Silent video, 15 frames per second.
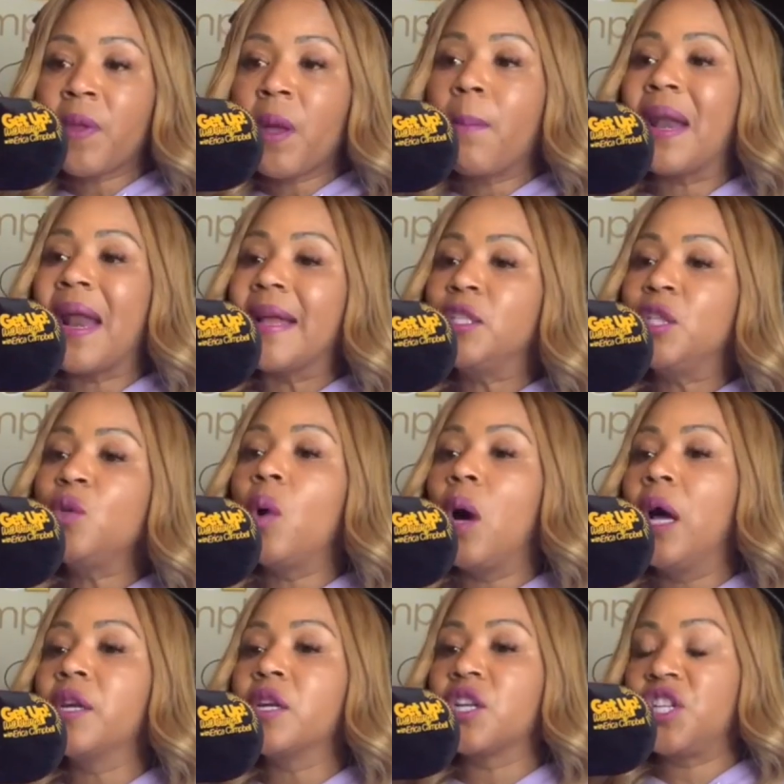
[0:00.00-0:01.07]
but I do
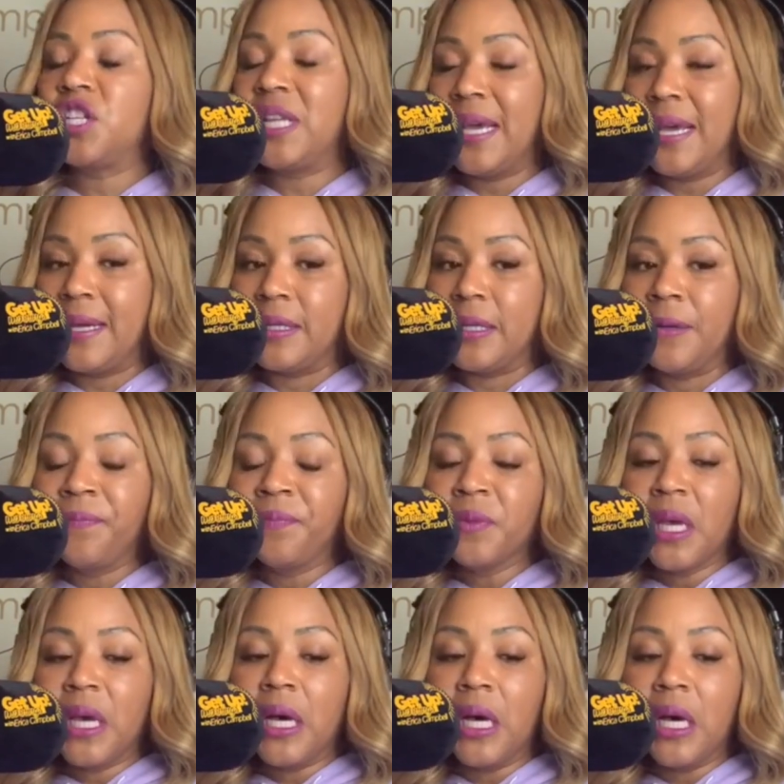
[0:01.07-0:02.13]
understand.
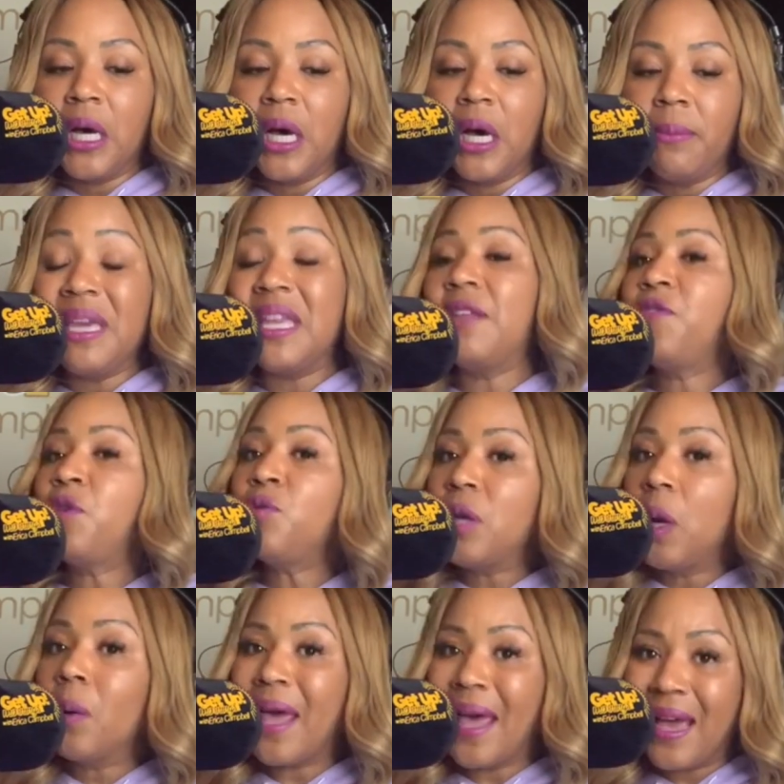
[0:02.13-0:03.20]
And if you
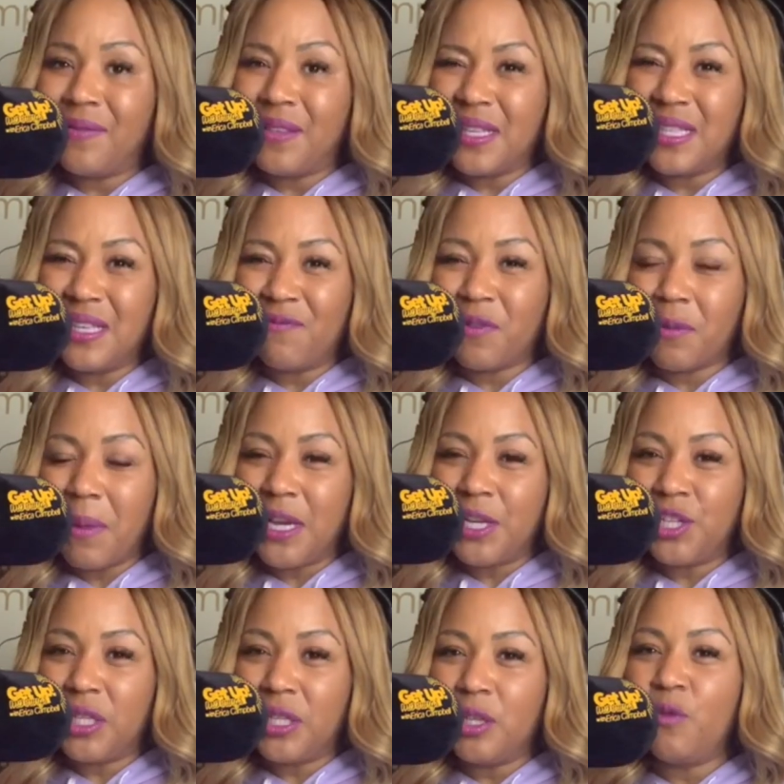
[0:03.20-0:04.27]
don't have this
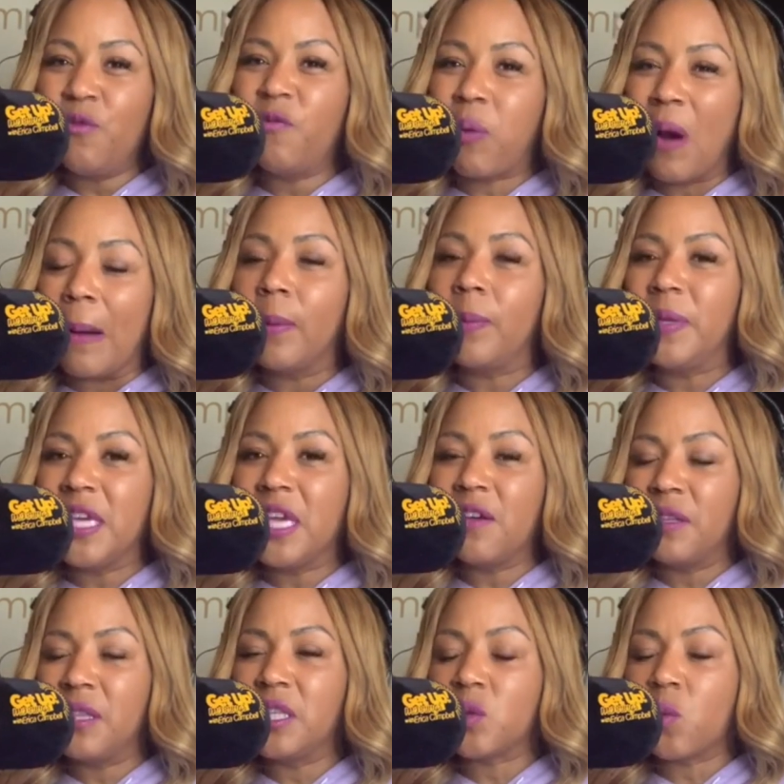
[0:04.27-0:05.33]
information, you've probably
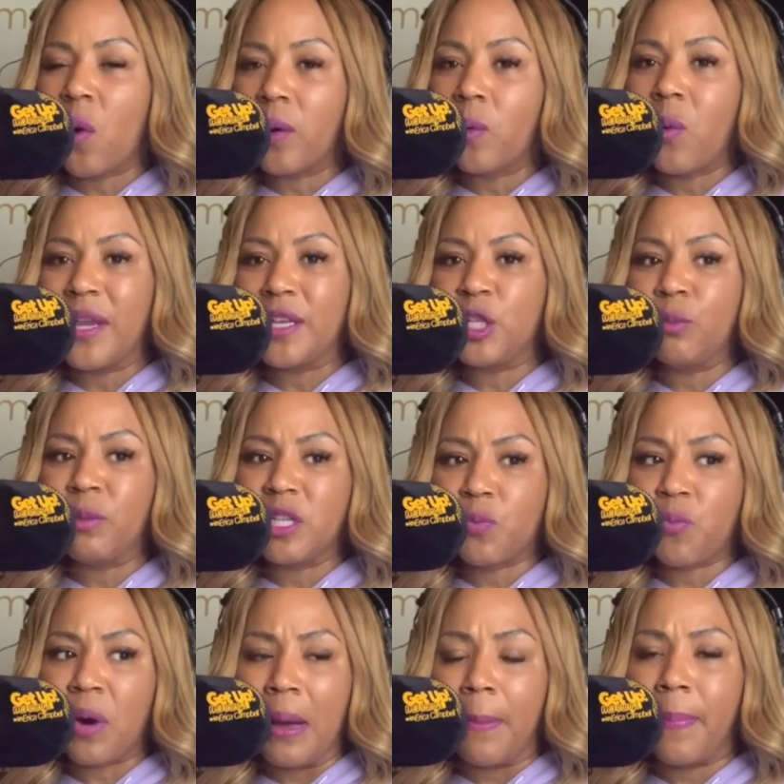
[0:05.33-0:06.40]
given this word way too much
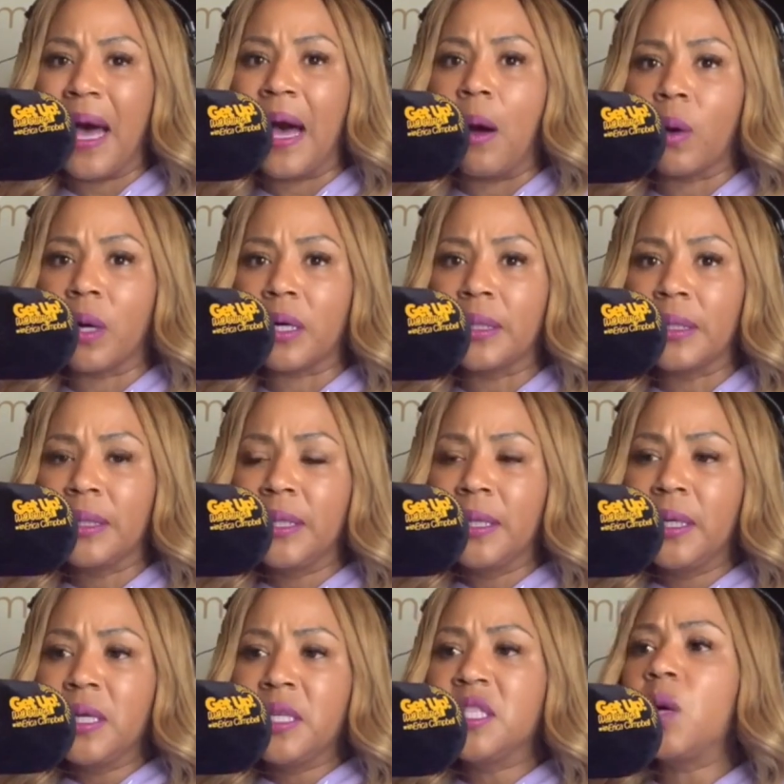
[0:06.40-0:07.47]
power.
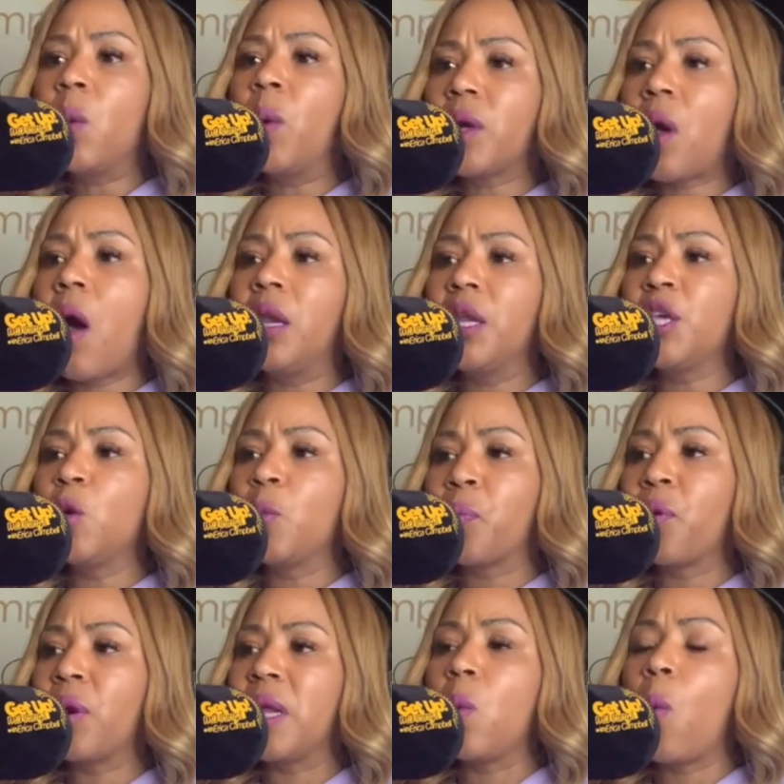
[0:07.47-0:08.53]
Someone calling you
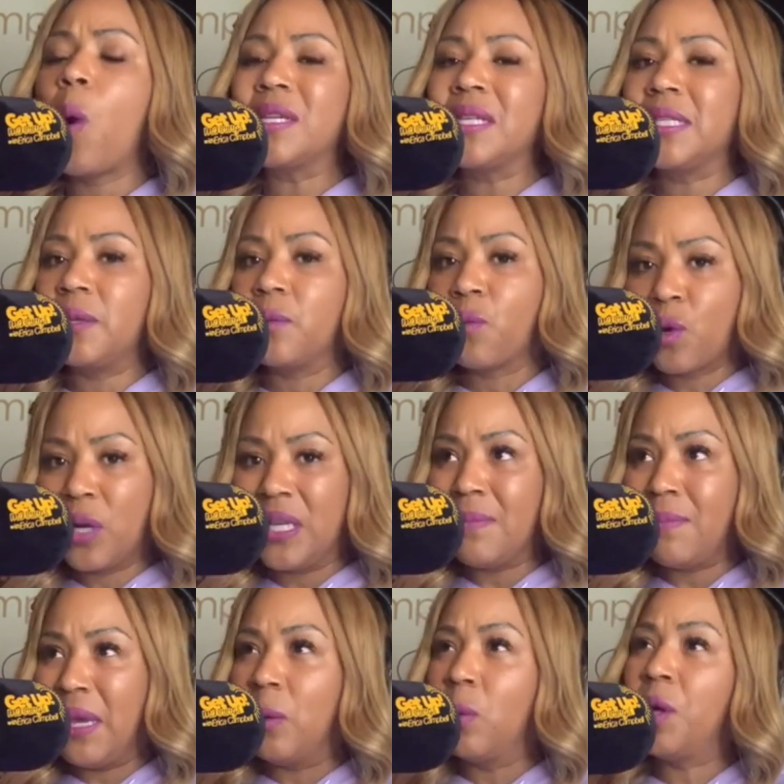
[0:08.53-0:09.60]
pretty, what does it really
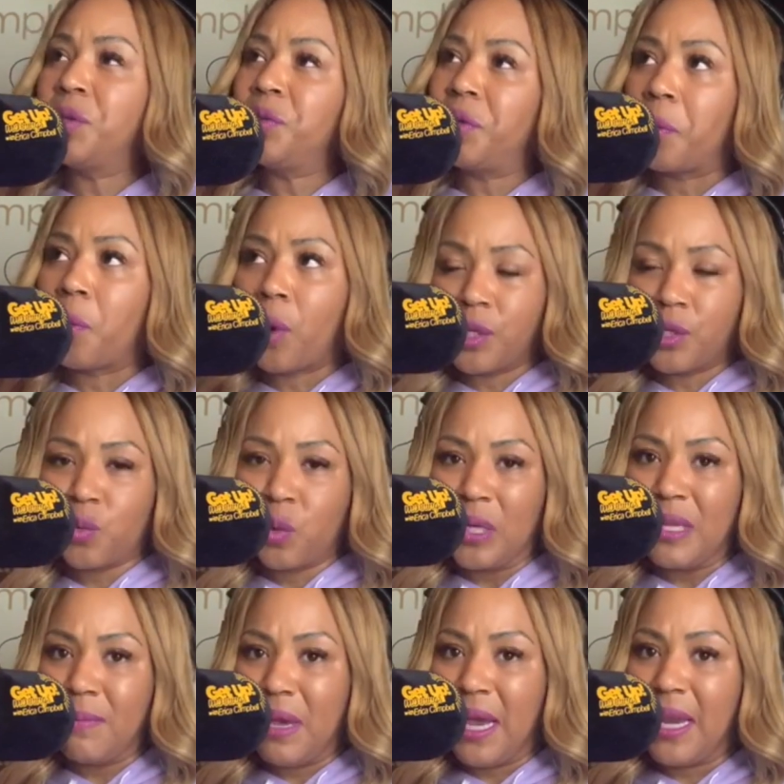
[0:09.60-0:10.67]
mean? What do their words
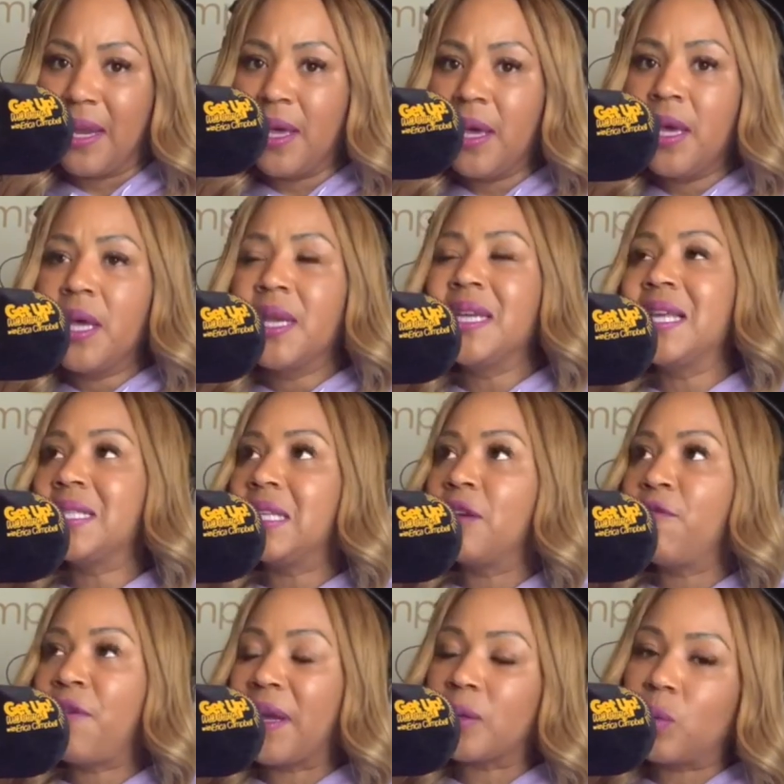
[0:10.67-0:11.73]
really mean? Does it
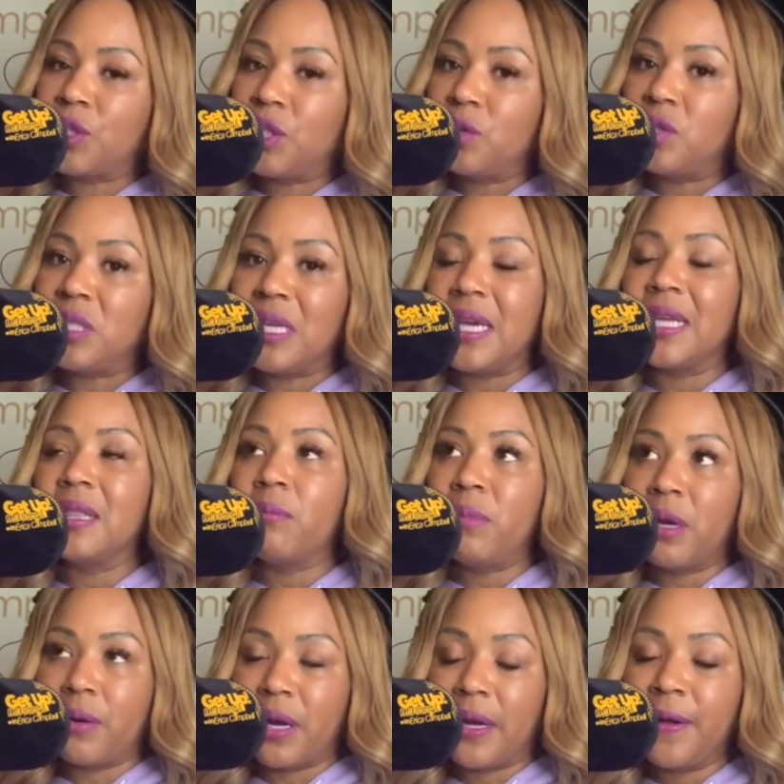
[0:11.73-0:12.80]
affect what you see in the
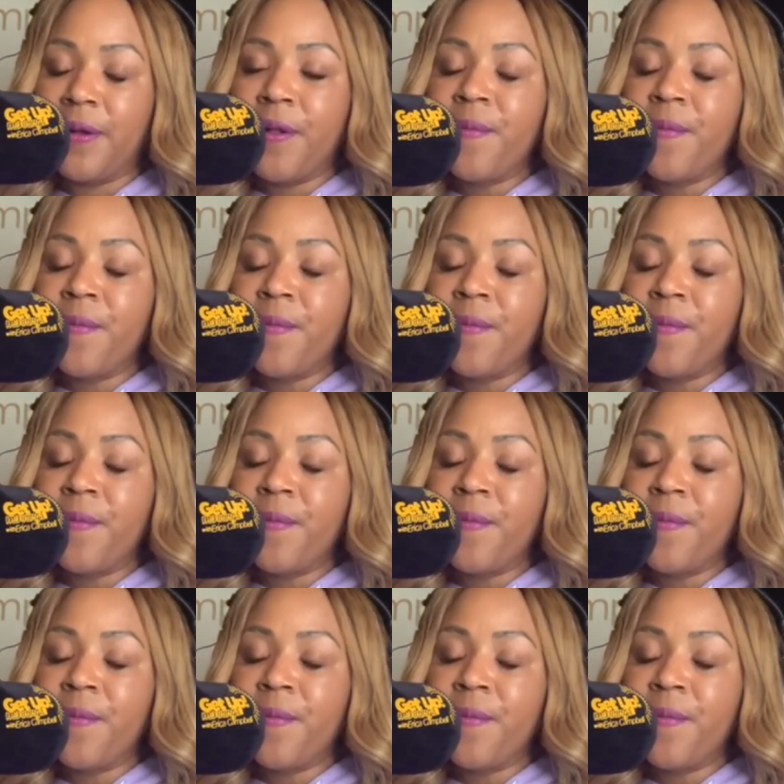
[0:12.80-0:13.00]
mirror?